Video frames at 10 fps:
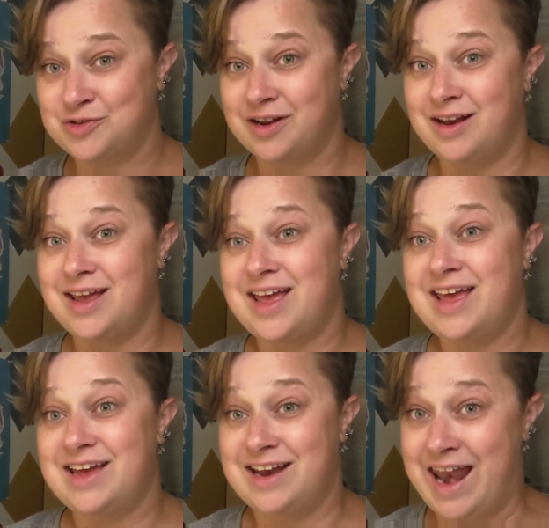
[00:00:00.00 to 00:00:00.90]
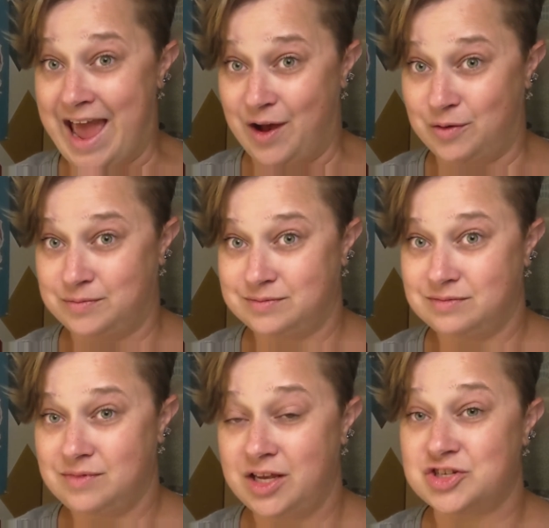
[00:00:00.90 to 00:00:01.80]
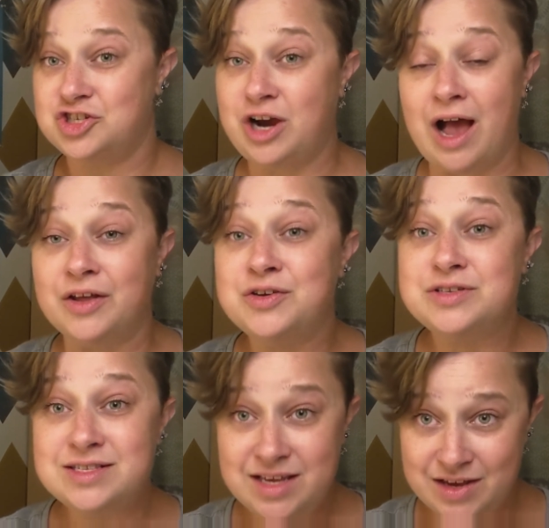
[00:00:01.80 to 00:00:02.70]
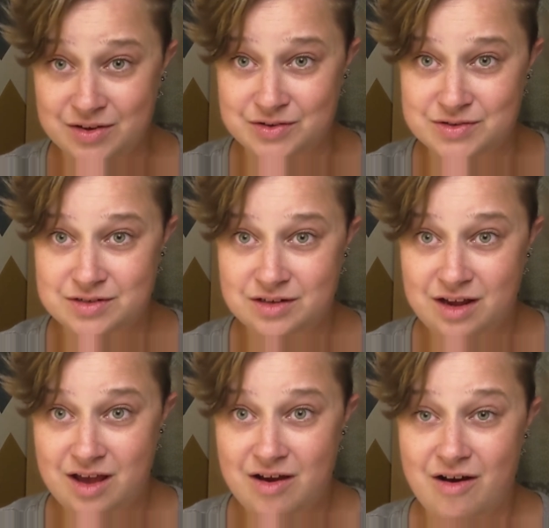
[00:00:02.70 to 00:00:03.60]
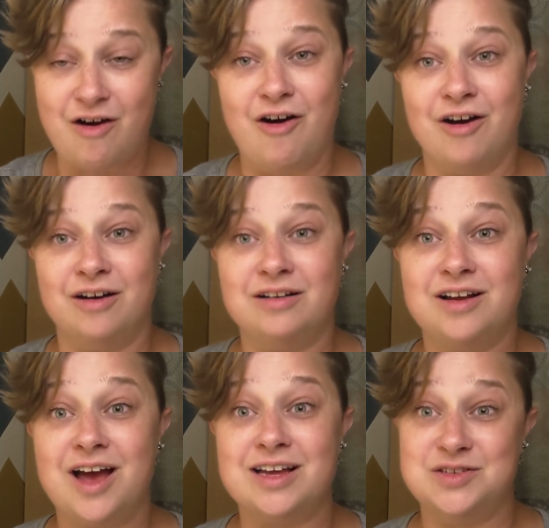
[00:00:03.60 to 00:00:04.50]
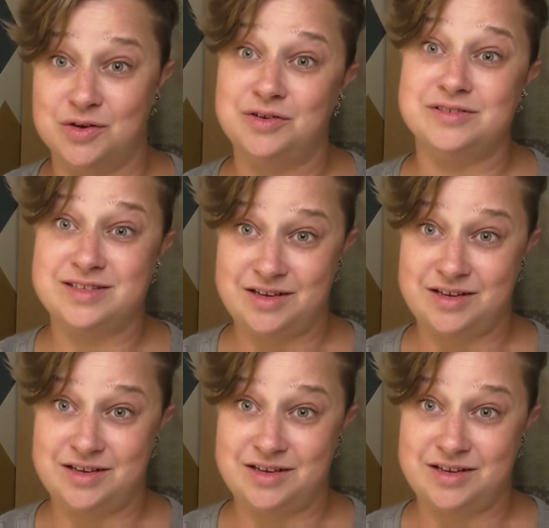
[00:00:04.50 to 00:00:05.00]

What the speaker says: now. Because childhood skills are adulthood skills.